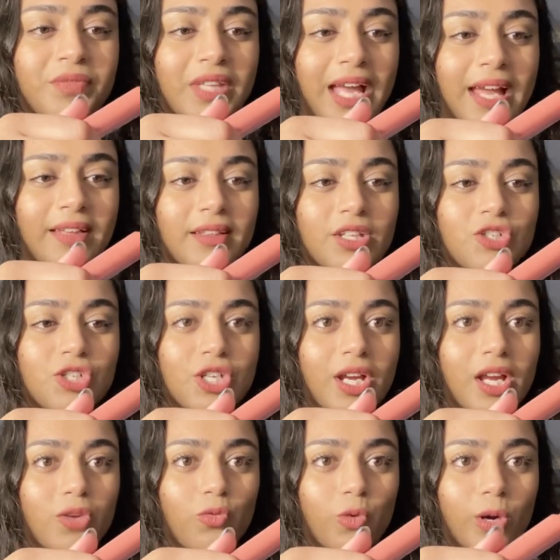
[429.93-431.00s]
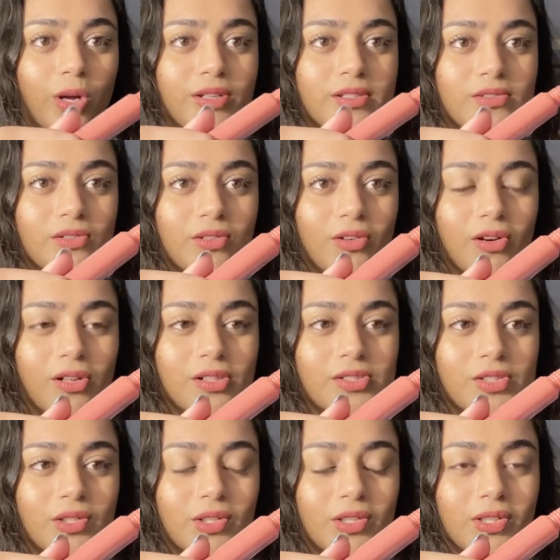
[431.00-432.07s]
and the shade was
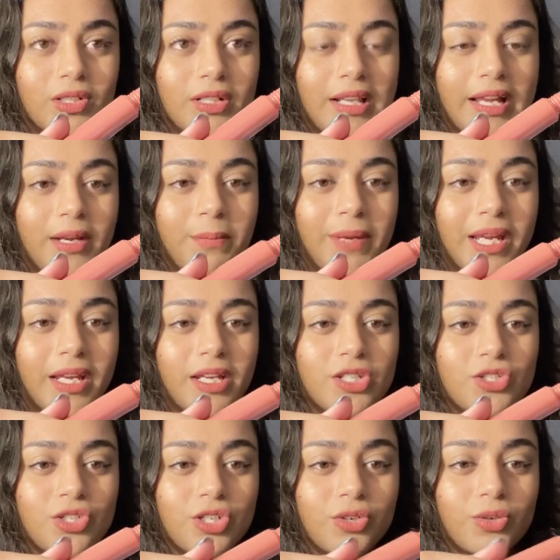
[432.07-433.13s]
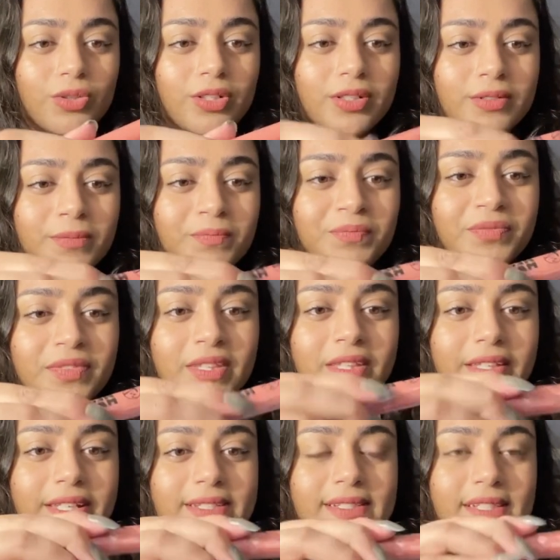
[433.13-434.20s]
also like pinkish nude
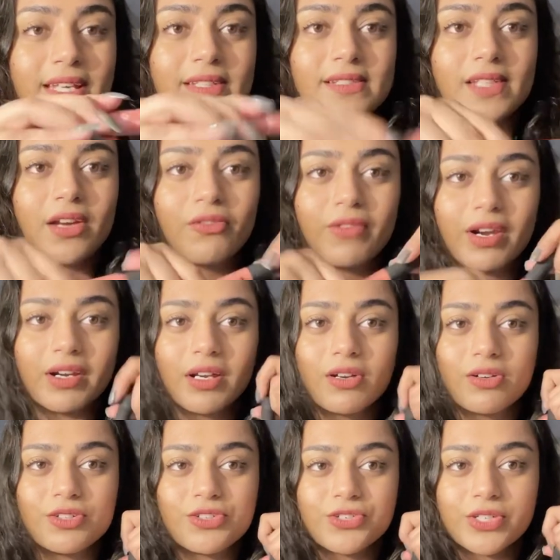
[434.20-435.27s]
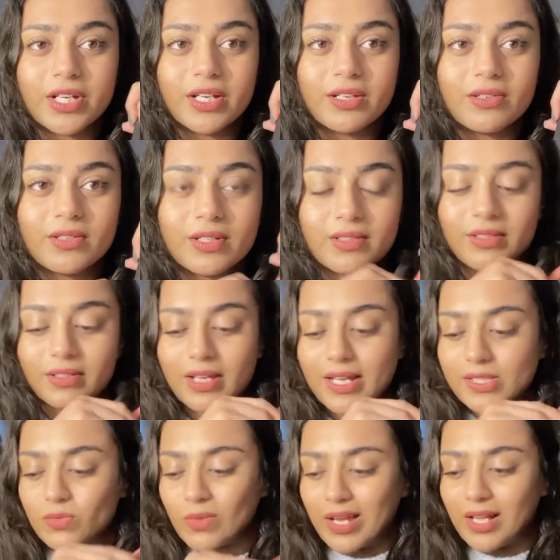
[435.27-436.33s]
this is a very good shade
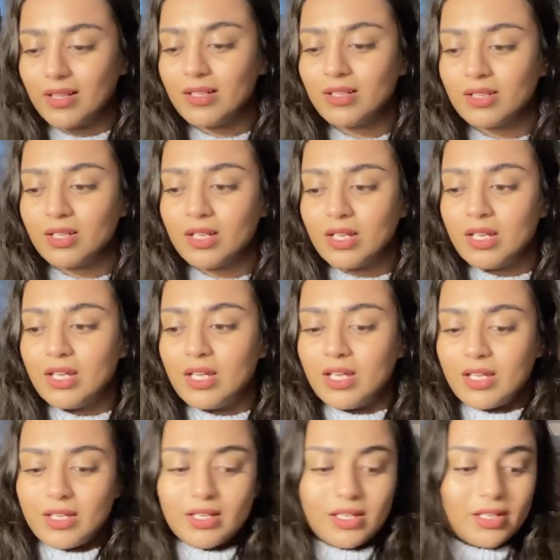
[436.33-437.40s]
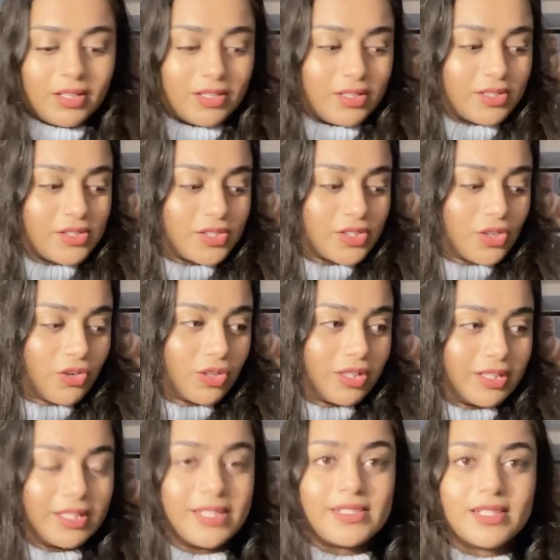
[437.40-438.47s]
as well so
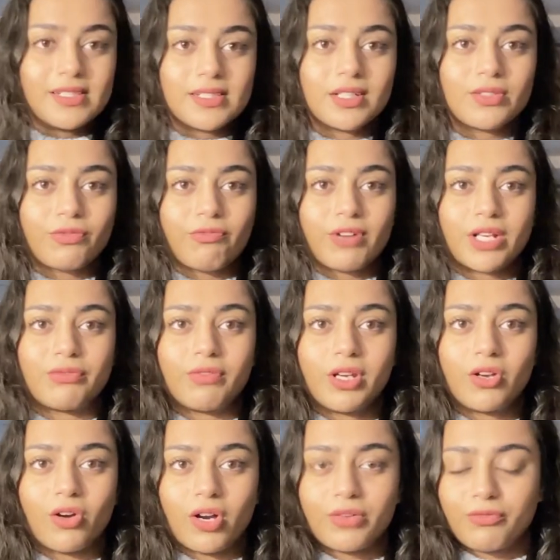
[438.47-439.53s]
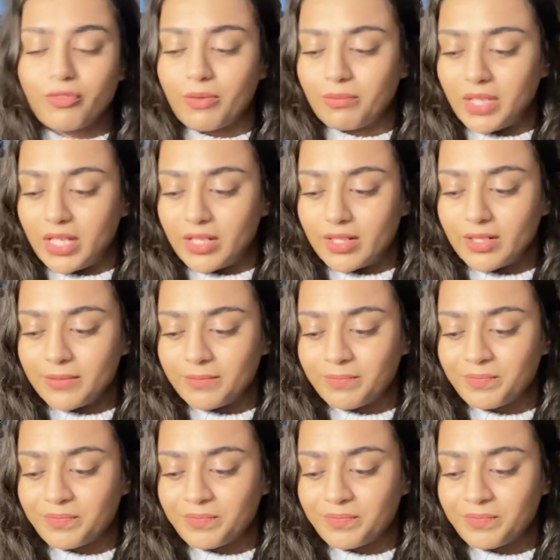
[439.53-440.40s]
this is it what we got from there